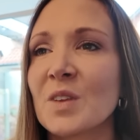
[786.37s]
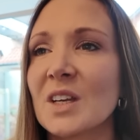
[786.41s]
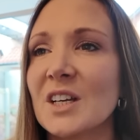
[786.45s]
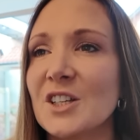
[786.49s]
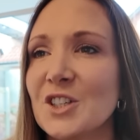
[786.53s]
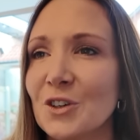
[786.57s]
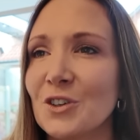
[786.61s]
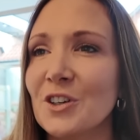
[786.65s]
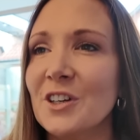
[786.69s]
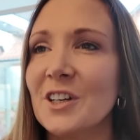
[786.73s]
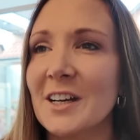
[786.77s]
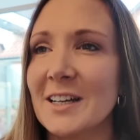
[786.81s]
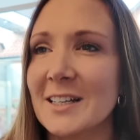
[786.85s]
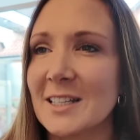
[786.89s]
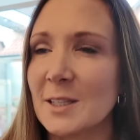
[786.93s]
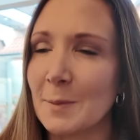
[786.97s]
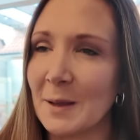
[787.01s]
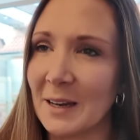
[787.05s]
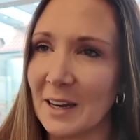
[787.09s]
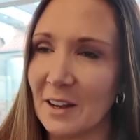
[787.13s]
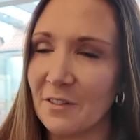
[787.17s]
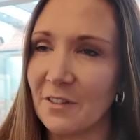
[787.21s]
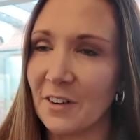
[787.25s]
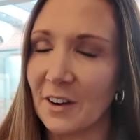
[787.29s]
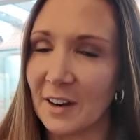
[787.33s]
John and I
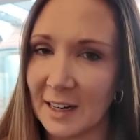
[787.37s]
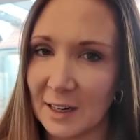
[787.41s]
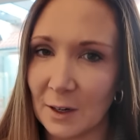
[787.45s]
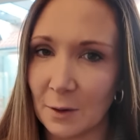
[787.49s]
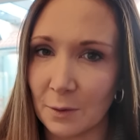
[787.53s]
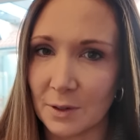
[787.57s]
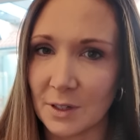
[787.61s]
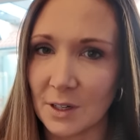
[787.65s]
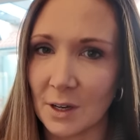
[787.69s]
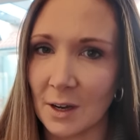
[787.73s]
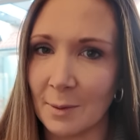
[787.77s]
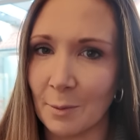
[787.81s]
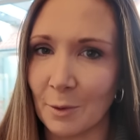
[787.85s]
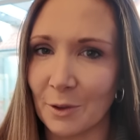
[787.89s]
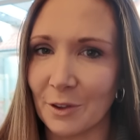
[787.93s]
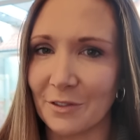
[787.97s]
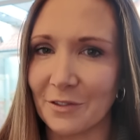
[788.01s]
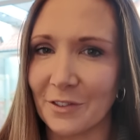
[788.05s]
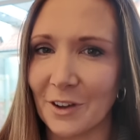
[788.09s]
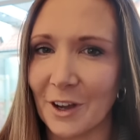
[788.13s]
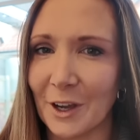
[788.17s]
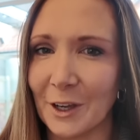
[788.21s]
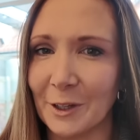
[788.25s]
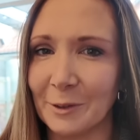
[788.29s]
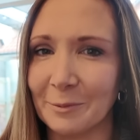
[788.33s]
spent a very long time on the
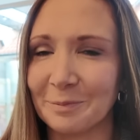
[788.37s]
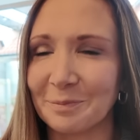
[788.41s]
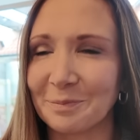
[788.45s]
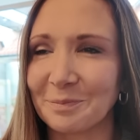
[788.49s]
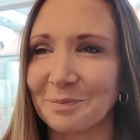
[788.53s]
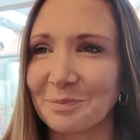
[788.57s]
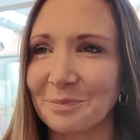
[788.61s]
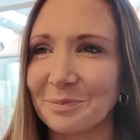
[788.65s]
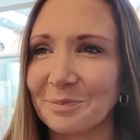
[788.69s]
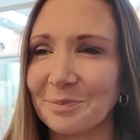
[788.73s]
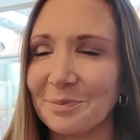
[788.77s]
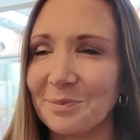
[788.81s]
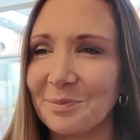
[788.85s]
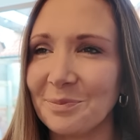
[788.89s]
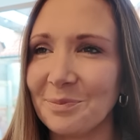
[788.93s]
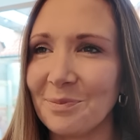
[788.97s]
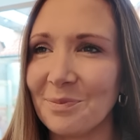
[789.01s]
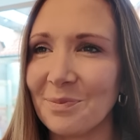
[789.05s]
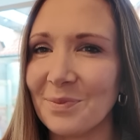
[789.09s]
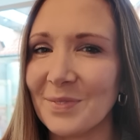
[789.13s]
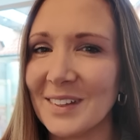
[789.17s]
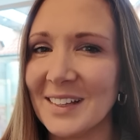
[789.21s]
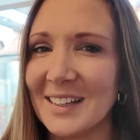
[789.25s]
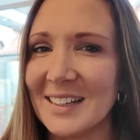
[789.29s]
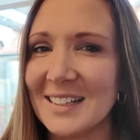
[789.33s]
phone
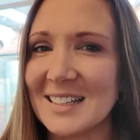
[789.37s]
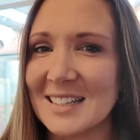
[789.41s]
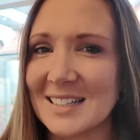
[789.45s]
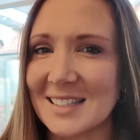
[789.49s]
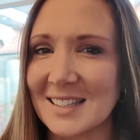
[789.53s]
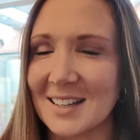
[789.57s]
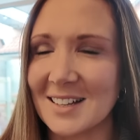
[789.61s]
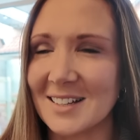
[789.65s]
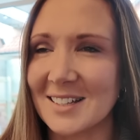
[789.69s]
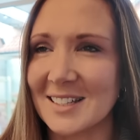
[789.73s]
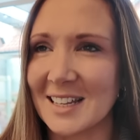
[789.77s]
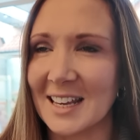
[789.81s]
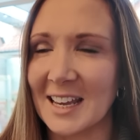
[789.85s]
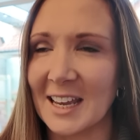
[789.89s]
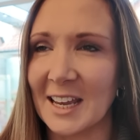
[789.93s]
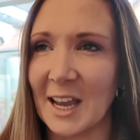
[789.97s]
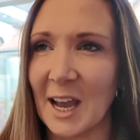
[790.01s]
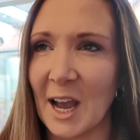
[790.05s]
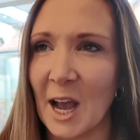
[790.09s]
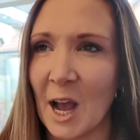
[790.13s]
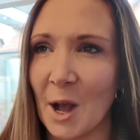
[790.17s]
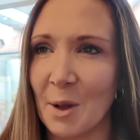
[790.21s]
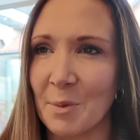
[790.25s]
discussing